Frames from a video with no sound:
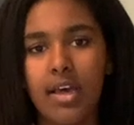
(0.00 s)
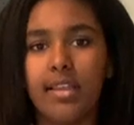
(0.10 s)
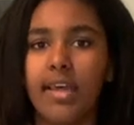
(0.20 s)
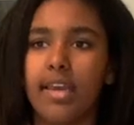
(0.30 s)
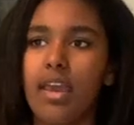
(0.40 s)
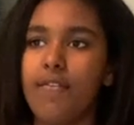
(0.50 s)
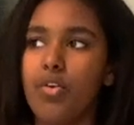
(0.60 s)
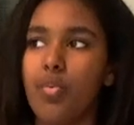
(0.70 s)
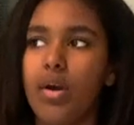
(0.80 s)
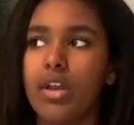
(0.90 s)
Like, if you
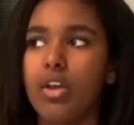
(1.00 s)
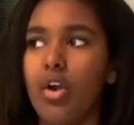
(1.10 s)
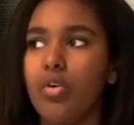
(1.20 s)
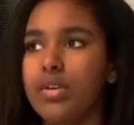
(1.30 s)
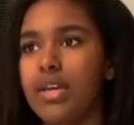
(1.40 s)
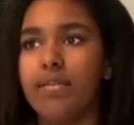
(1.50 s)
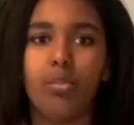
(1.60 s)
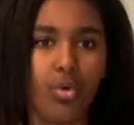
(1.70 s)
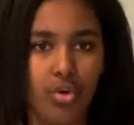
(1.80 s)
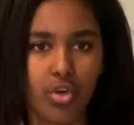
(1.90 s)
want to go to even
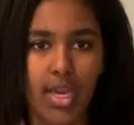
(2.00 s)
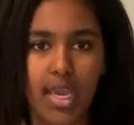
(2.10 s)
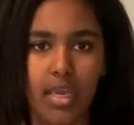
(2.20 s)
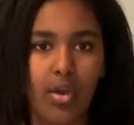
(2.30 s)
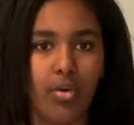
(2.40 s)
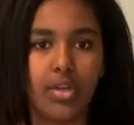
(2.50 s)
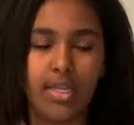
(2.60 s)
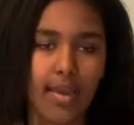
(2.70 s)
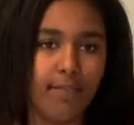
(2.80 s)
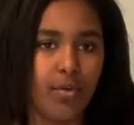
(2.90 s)
Burger King or to
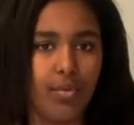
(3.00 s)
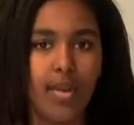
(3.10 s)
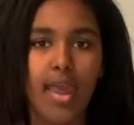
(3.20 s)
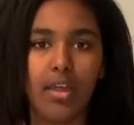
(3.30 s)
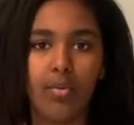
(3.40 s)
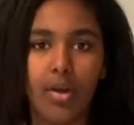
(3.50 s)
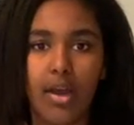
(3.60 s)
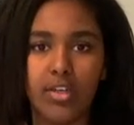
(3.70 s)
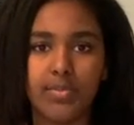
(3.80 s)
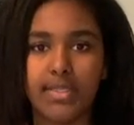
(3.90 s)
get food anywhere
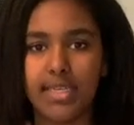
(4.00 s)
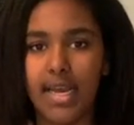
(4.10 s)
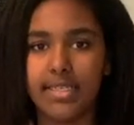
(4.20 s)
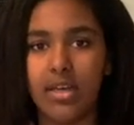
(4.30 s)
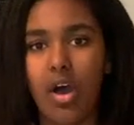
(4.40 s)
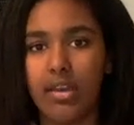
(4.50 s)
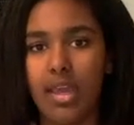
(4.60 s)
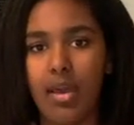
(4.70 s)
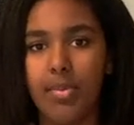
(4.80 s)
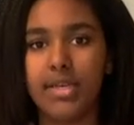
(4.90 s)
else besides on
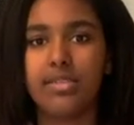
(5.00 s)
campus,